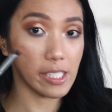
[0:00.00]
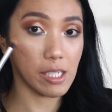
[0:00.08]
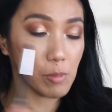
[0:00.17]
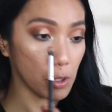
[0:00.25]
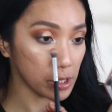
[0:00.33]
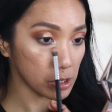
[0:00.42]
I'm
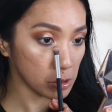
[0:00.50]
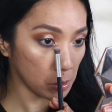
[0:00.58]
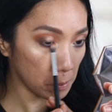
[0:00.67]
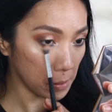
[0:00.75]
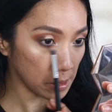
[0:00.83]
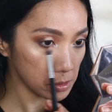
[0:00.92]
going to go
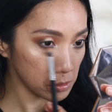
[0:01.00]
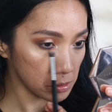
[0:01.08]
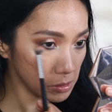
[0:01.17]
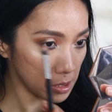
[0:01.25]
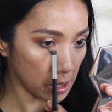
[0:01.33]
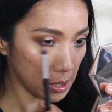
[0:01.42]
back to
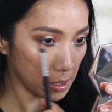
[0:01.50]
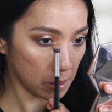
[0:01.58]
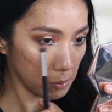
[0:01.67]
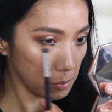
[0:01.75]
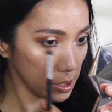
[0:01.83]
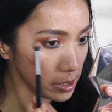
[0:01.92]
the
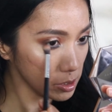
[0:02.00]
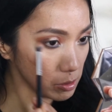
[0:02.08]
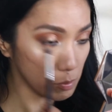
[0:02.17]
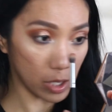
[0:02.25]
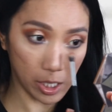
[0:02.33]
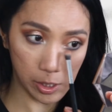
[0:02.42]
blender
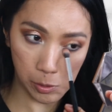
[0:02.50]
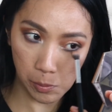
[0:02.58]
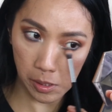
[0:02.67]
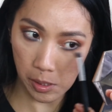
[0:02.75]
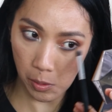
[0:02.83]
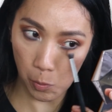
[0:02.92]
brush
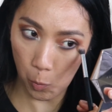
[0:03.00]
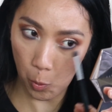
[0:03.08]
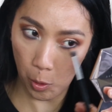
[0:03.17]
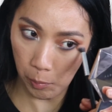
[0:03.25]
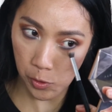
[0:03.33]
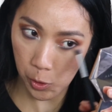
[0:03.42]
with a
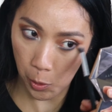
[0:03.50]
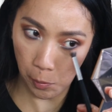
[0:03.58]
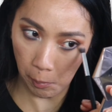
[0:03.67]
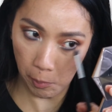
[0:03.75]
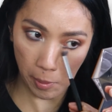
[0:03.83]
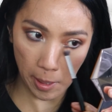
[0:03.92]
warm
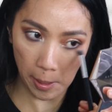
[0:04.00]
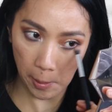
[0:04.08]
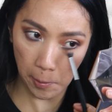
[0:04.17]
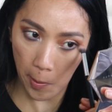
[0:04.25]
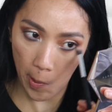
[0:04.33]
tone brown.